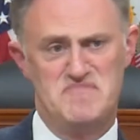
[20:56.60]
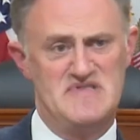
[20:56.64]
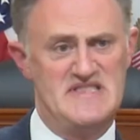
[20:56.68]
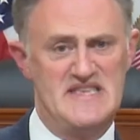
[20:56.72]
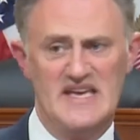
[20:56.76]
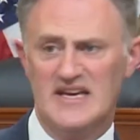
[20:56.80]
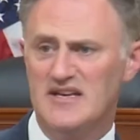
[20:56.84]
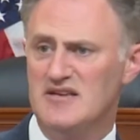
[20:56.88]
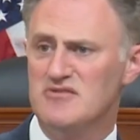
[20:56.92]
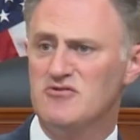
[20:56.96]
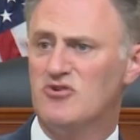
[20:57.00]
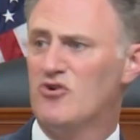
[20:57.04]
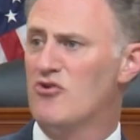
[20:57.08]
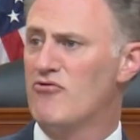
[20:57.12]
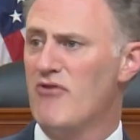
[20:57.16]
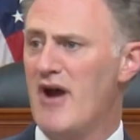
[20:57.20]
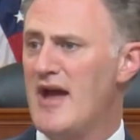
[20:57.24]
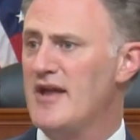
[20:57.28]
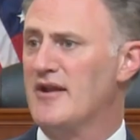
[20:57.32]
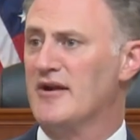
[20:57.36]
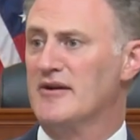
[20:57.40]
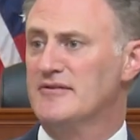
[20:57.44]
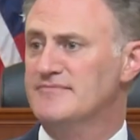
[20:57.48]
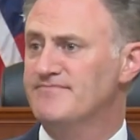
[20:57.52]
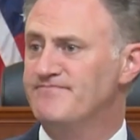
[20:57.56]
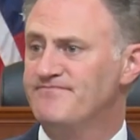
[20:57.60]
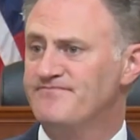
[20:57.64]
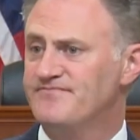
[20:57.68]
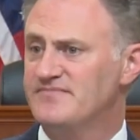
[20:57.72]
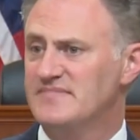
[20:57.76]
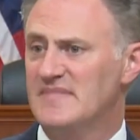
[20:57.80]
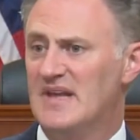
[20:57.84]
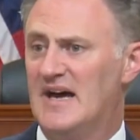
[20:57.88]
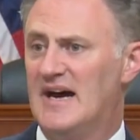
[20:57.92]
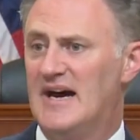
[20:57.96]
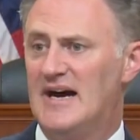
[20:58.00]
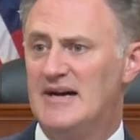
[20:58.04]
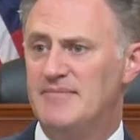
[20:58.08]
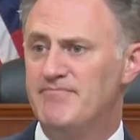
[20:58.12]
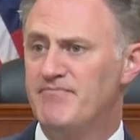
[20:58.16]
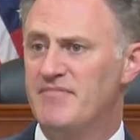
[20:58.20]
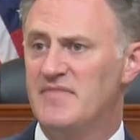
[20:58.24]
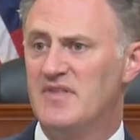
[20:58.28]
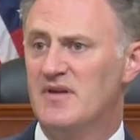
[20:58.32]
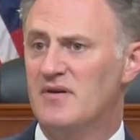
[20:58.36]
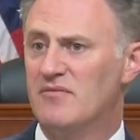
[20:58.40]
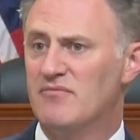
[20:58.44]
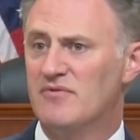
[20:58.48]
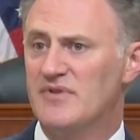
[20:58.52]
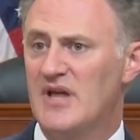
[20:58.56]
didn't crater.
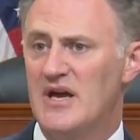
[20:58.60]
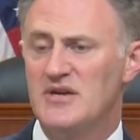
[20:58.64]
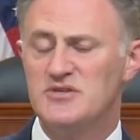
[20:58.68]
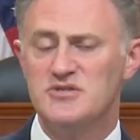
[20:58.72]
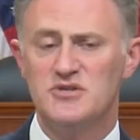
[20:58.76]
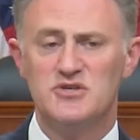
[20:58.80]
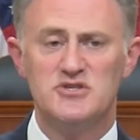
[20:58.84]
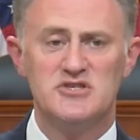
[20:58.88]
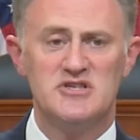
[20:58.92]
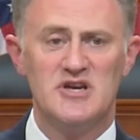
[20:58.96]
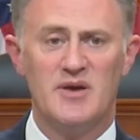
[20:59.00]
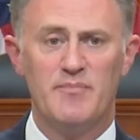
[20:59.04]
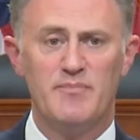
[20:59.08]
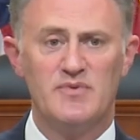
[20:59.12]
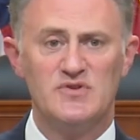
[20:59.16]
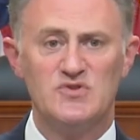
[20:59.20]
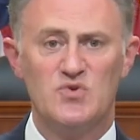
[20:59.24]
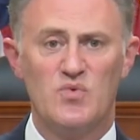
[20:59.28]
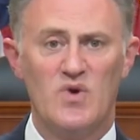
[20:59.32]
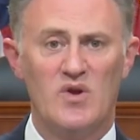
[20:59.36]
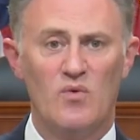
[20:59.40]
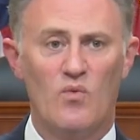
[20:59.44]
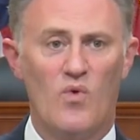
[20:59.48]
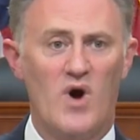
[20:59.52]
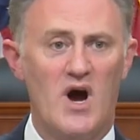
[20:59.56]
The relationship between